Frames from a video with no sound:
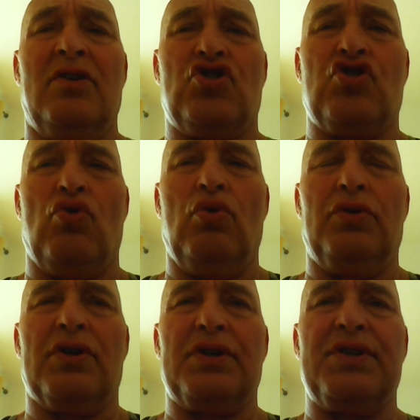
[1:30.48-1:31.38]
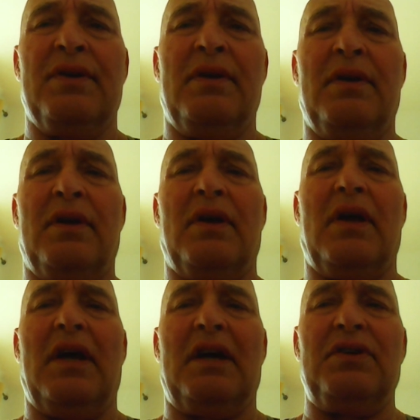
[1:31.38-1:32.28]
shoulders,
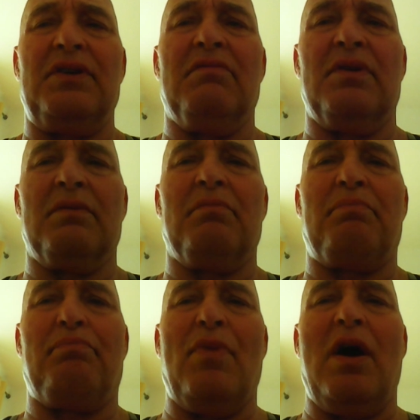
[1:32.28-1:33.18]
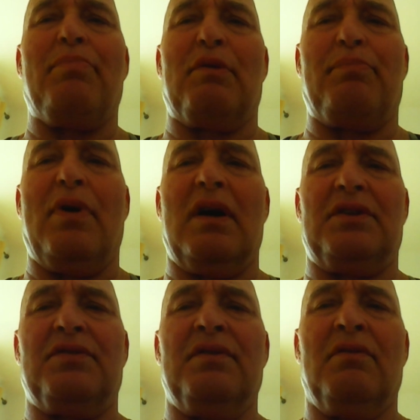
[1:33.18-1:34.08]
and even upper
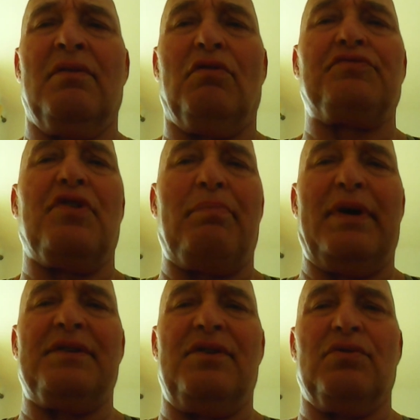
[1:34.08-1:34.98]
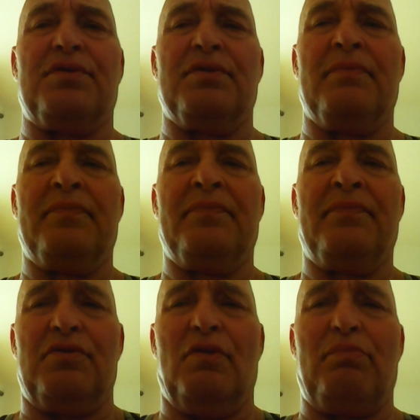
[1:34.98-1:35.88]
part of trapezius.
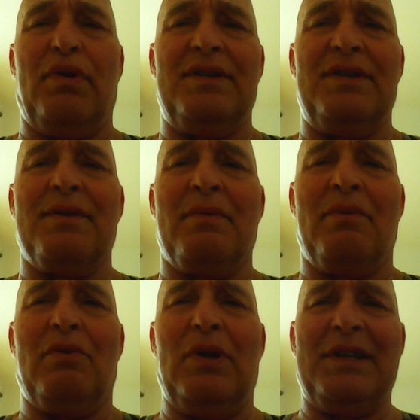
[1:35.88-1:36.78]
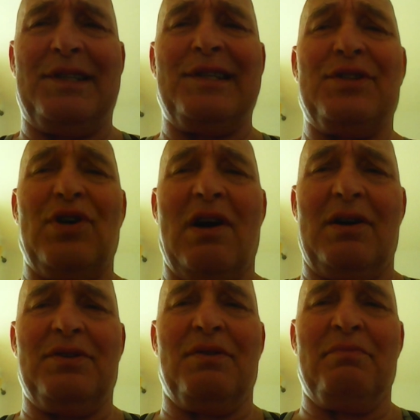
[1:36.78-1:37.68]
So please, let's
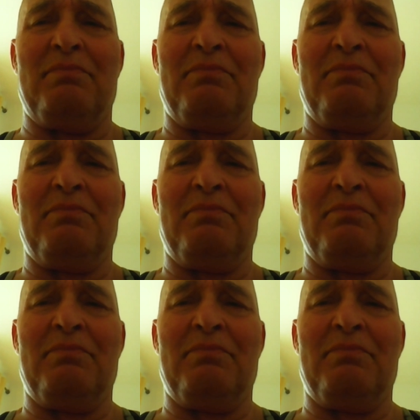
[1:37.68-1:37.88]
start.